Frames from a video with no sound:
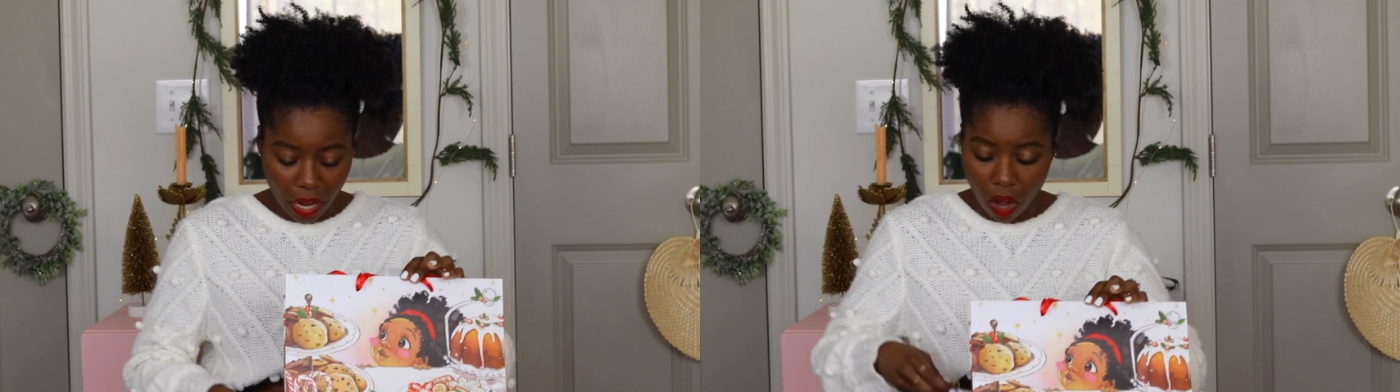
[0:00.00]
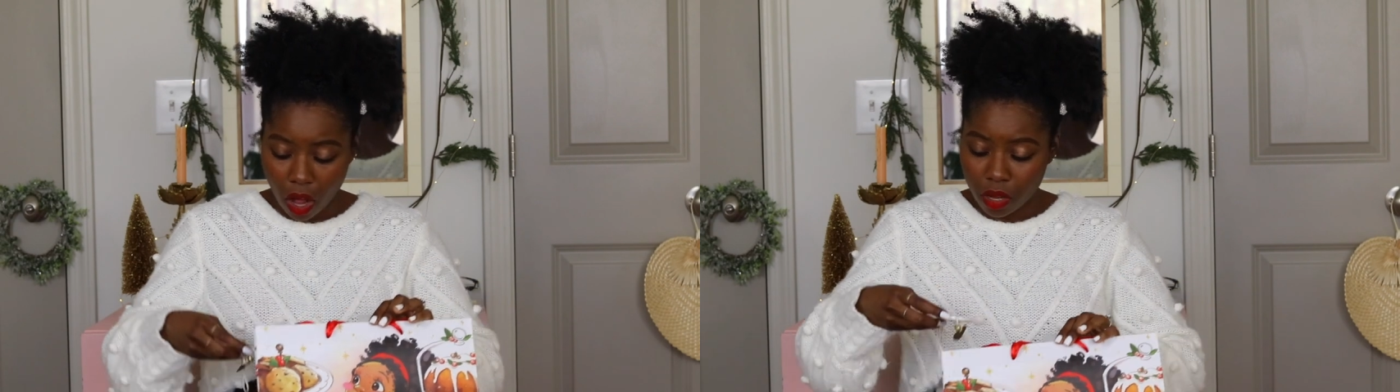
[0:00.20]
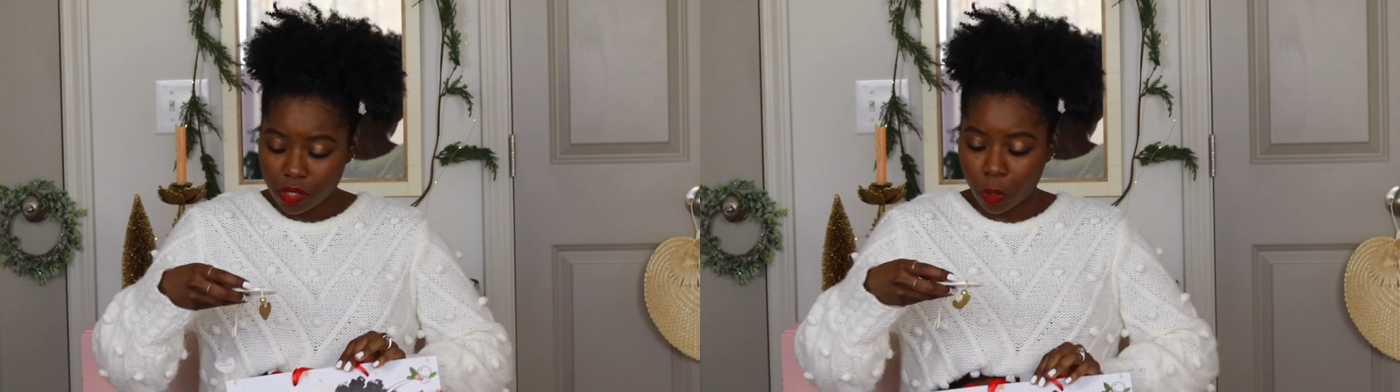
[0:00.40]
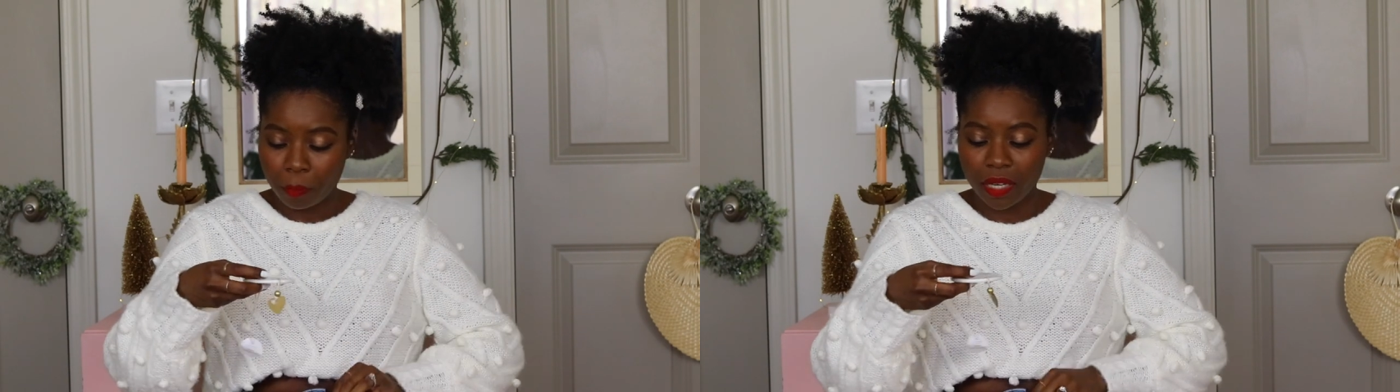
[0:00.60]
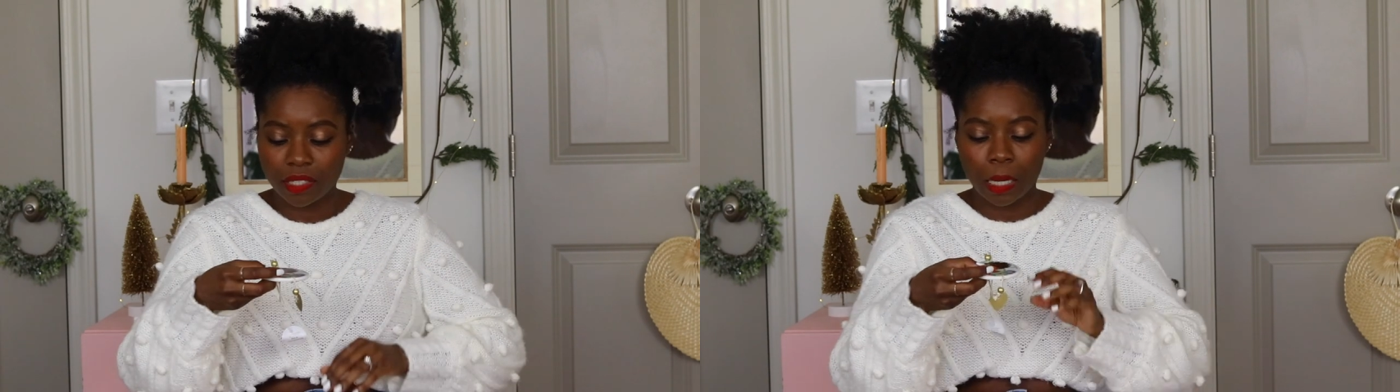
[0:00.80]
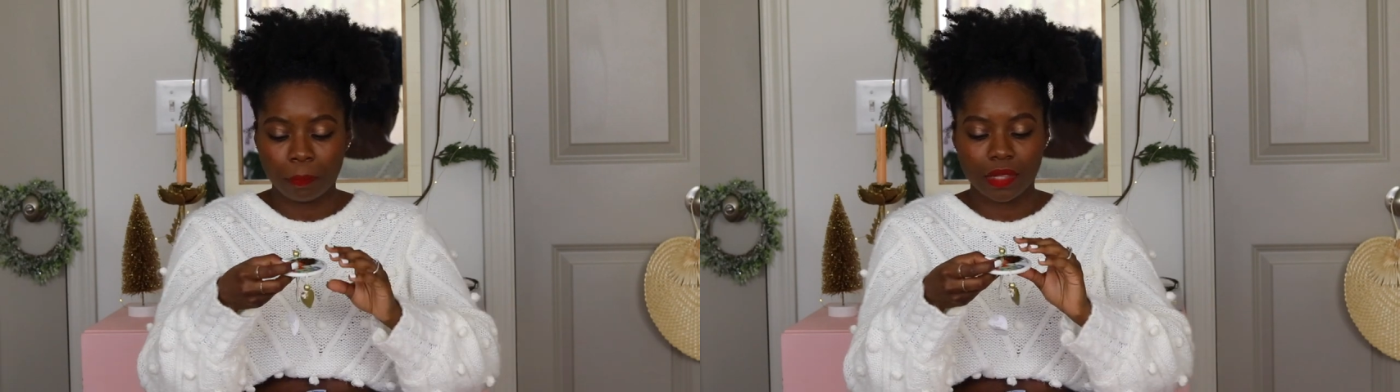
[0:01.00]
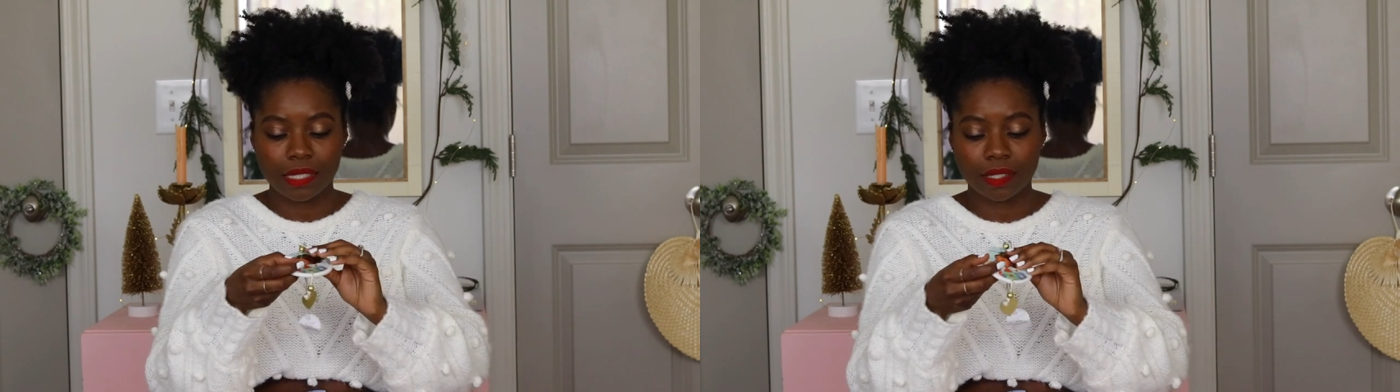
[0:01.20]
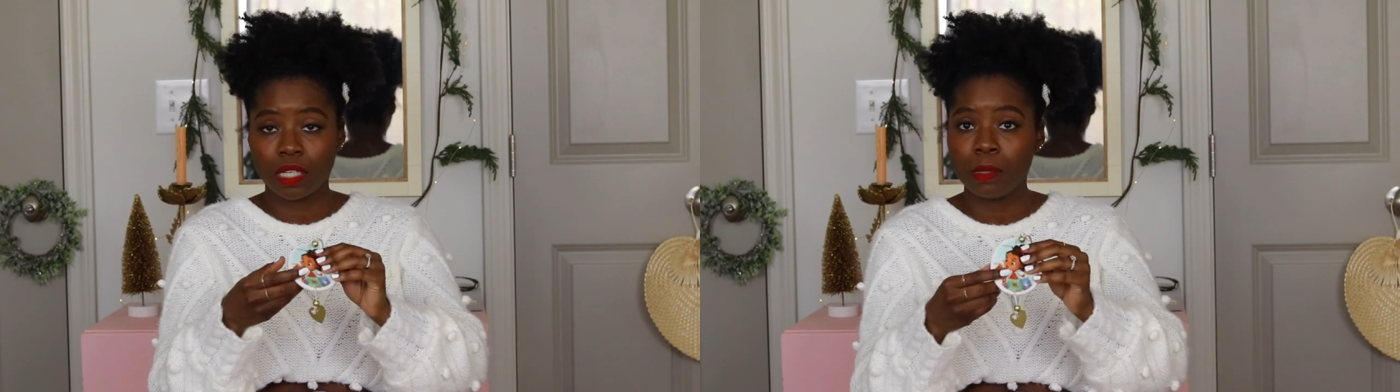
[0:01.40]
then I also picked up
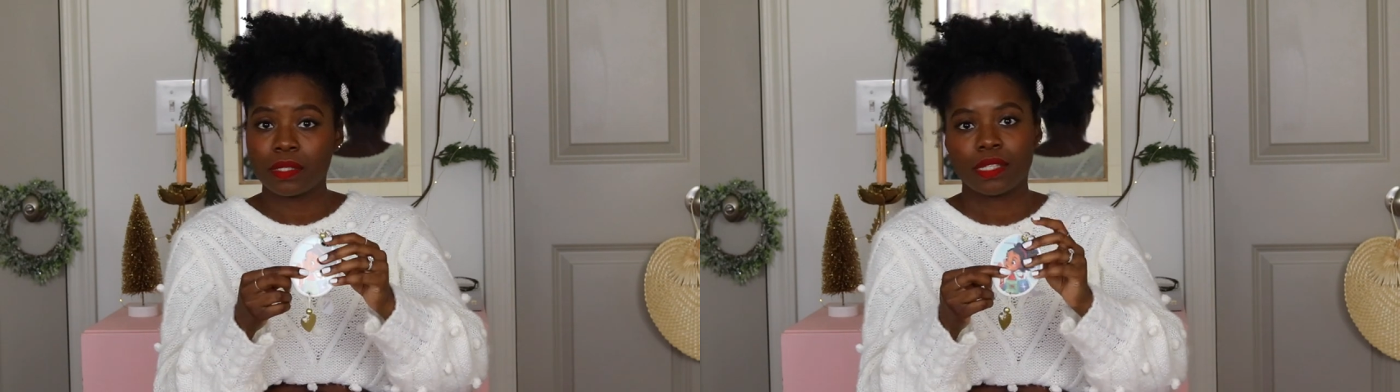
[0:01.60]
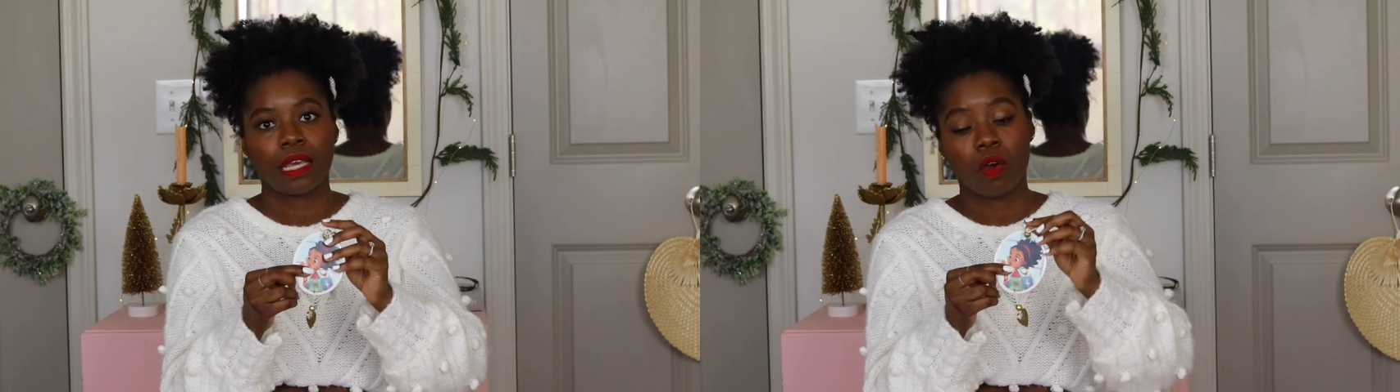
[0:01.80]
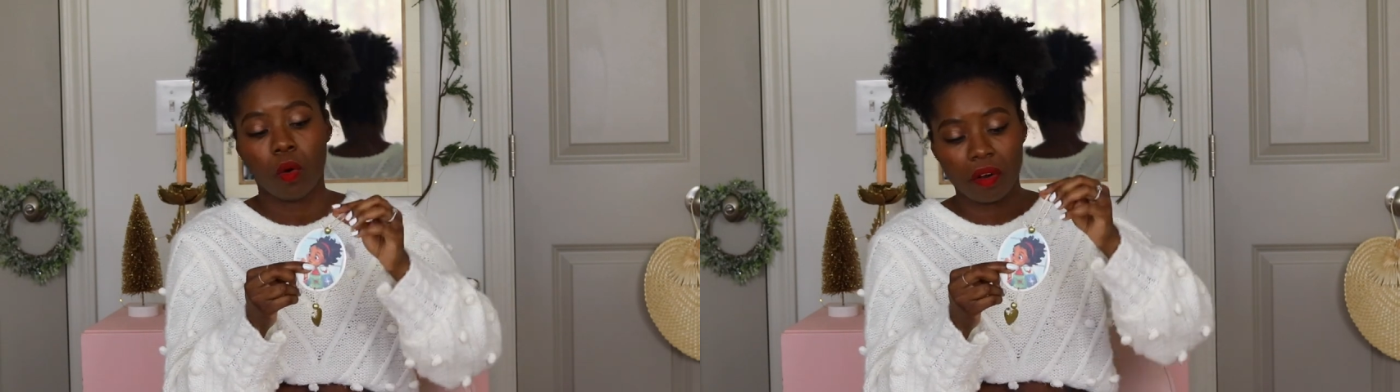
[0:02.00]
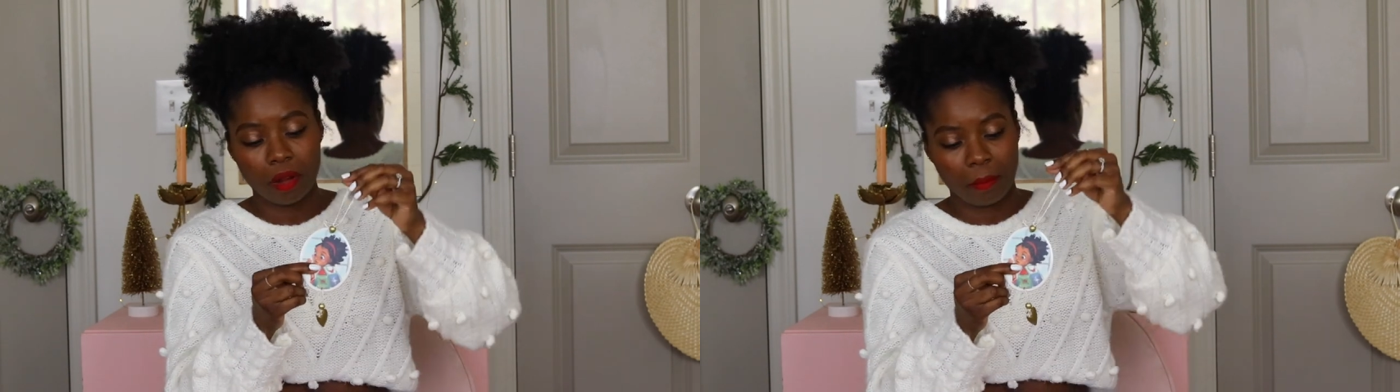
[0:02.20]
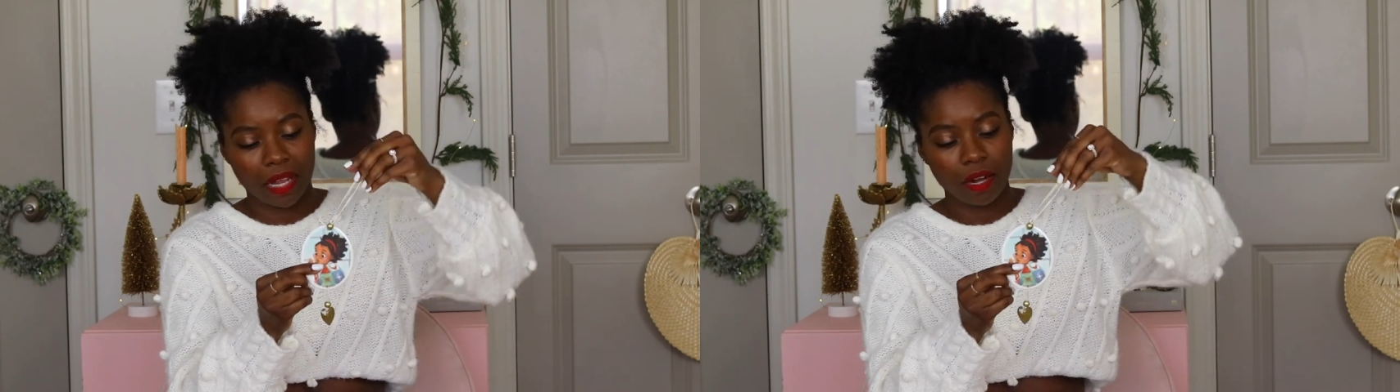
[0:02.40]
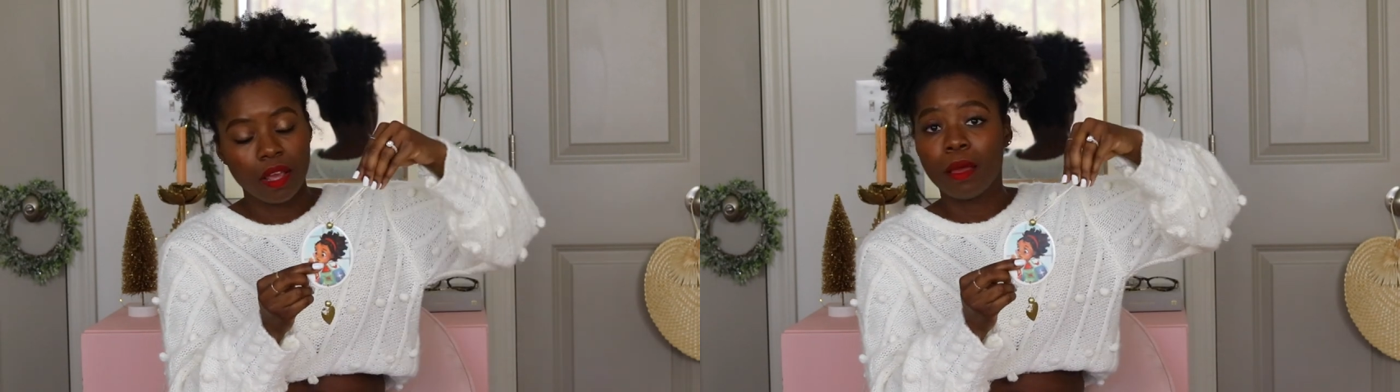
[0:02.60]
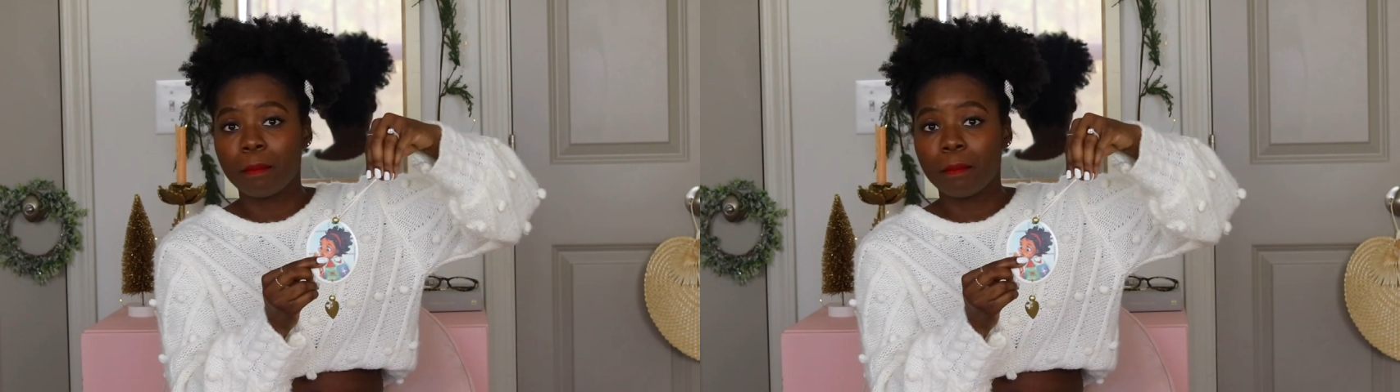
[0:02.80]
this keepsake ornament